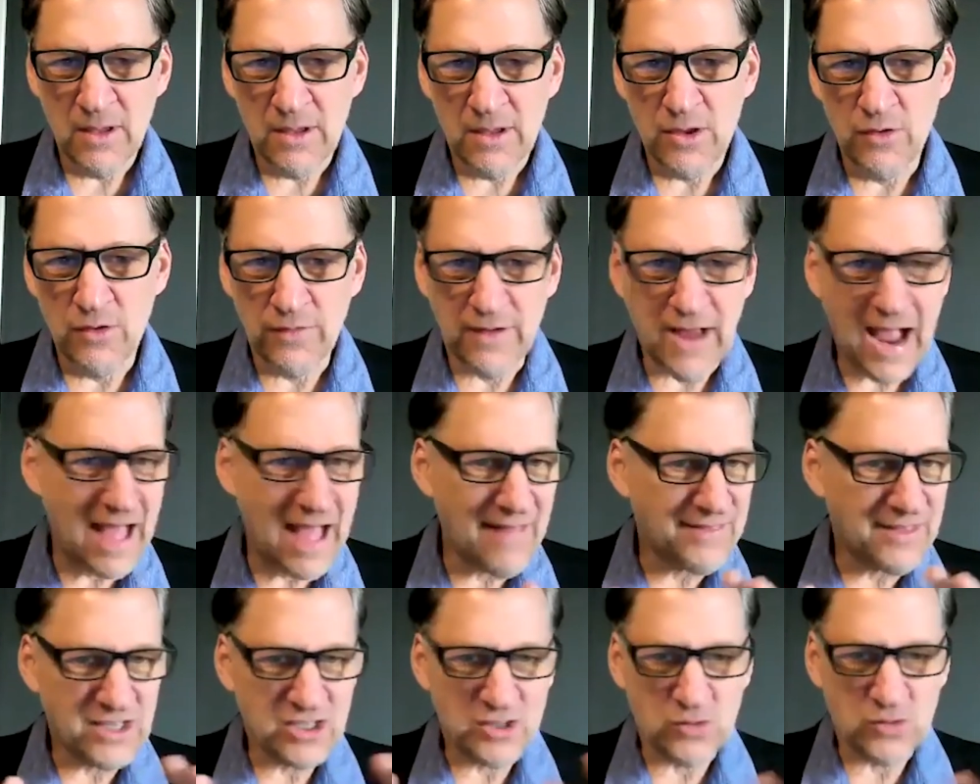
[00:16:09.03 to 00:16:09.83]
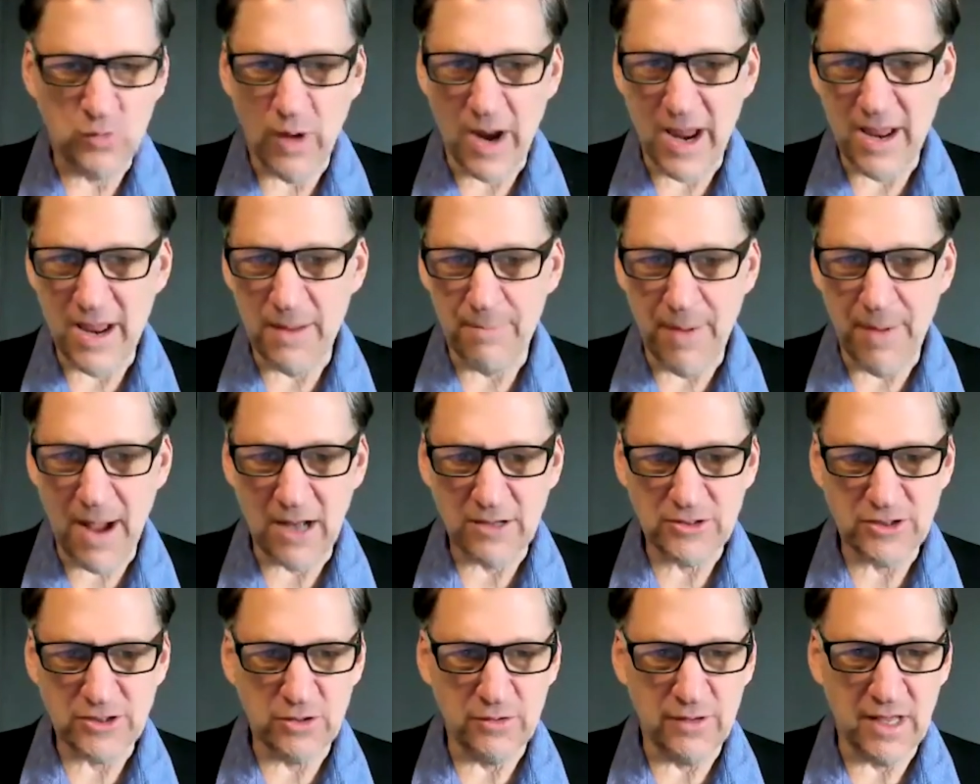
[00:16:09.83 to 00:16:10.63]
You've got this way
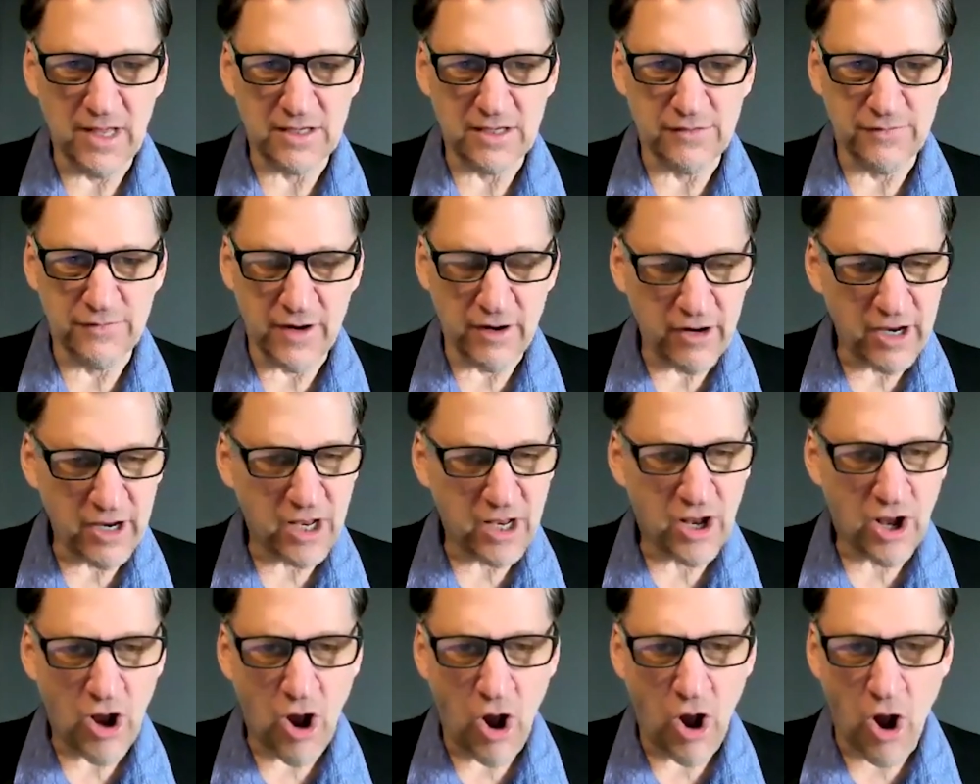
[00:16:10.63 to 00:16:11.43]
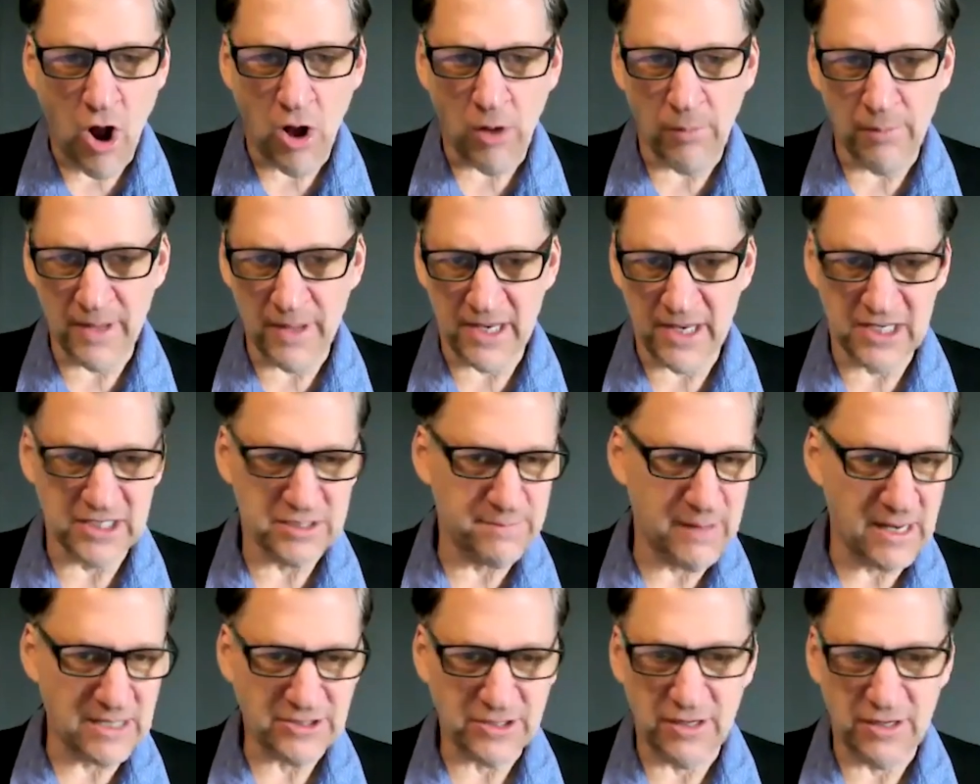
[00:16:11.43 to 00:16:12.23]
about you that's very calming,
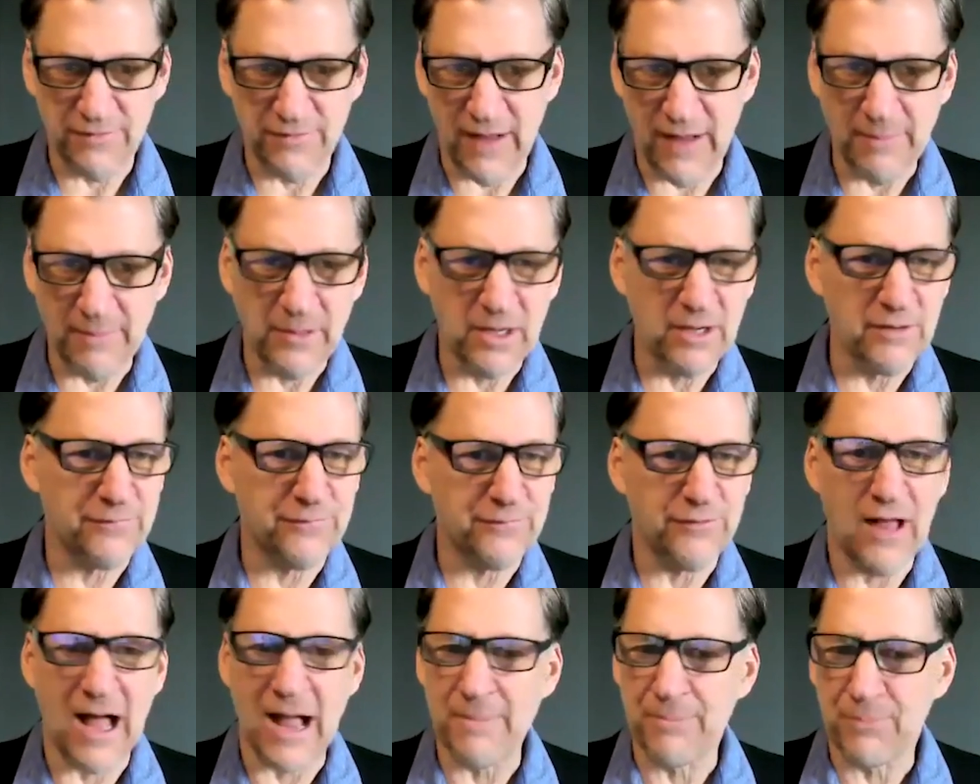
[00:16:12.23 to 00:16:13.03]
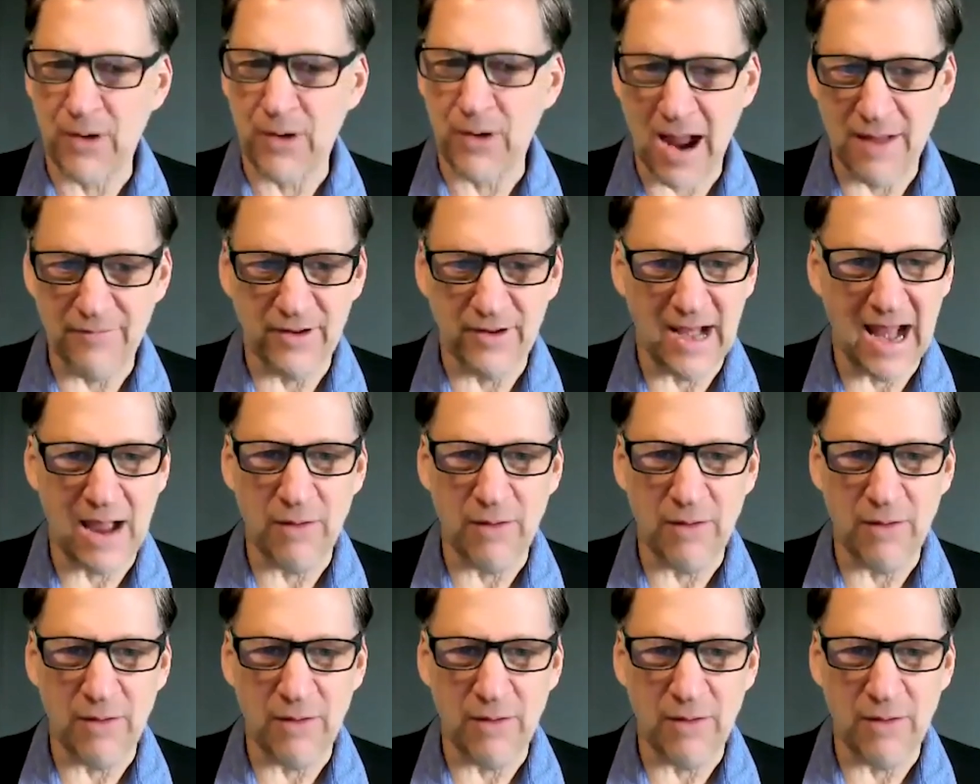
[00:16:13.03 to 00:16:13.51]
especially if I'm going to fly private.